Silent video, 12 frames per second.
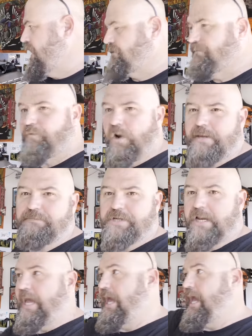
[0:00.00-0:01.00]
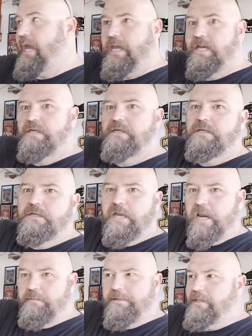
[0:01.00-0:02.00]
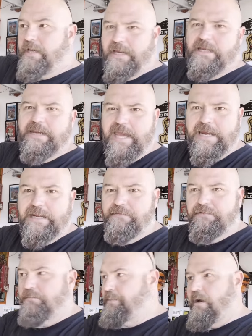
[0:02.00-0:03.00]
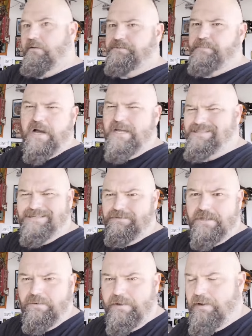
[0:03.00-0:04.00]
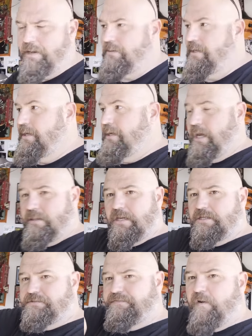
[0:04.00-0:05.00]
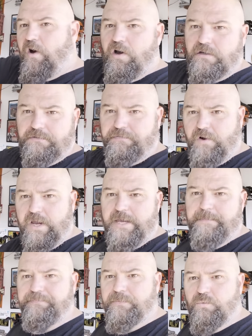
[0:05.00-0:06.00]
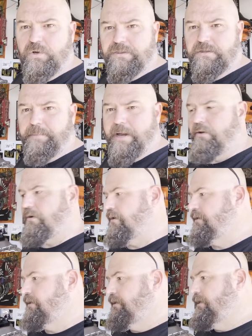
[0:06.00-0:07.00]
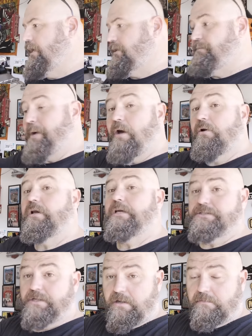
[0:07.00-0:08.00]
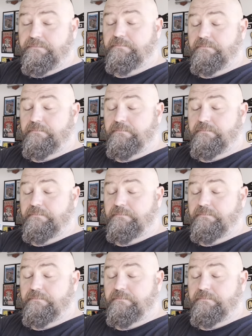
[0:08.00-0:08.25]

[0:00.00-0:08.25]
And the frame's going to hang, and it'll be, again, negative, and the powder's positive, or the other way around. And they just fog the frame with the powder. And the powder, because they're